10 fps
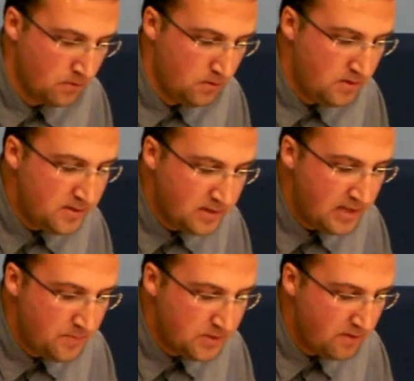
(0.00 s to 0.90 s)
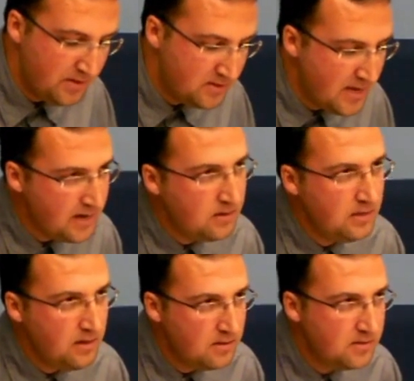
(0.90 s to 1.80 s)
These claims have
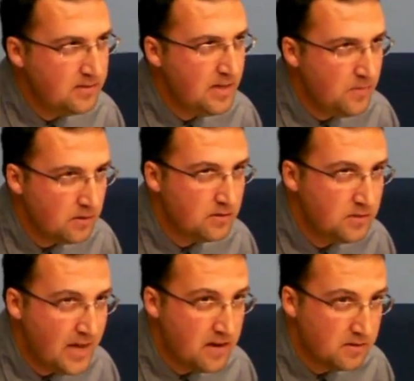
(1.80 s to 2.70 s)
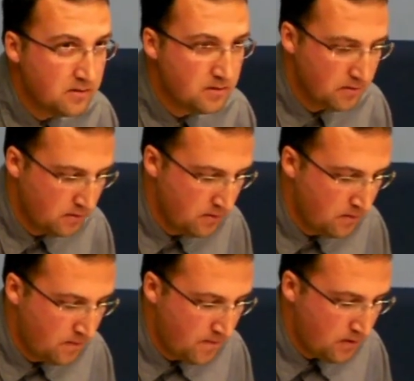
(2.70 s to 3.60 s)
exactly the same status.
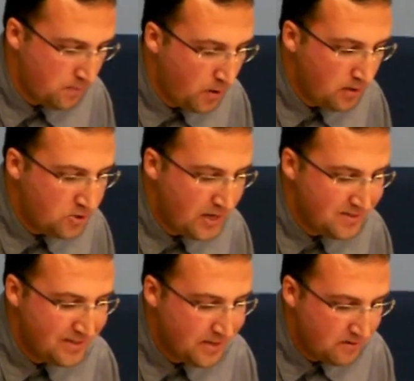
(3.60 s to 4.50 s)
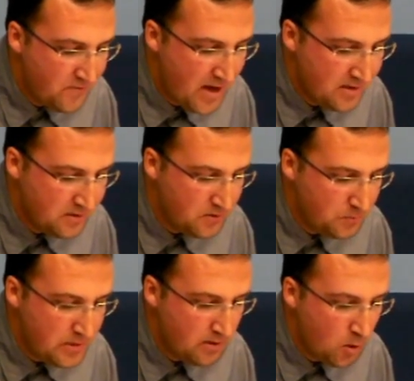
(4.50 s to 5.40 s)
Apologizing in advance to
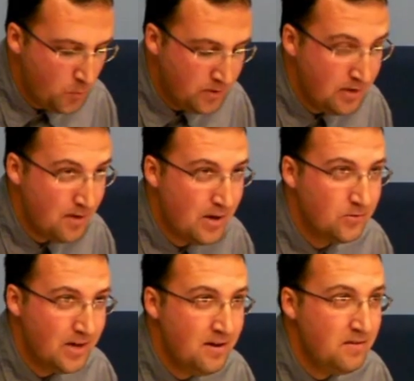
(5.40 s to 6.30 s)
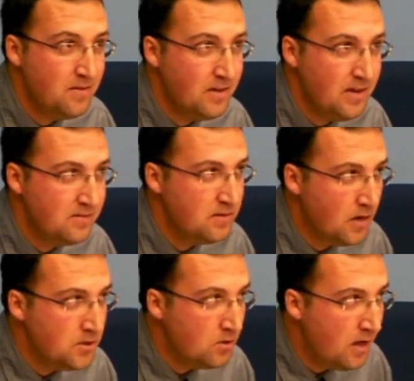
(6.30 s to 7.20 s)
speak openly about anything is the
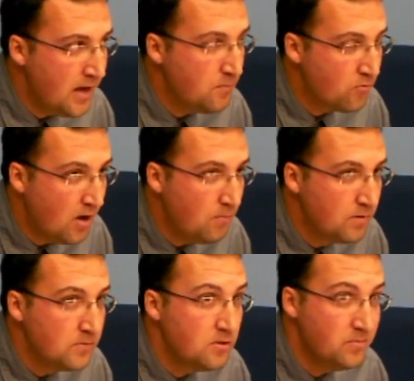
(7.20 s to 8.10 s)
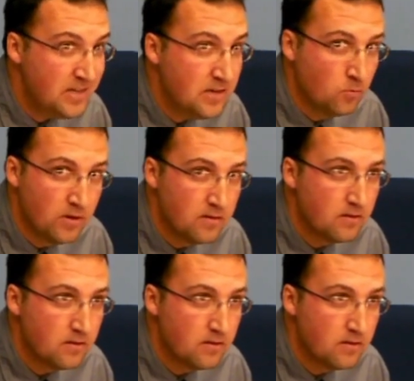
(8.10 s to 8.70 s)
underlying problem to begin with.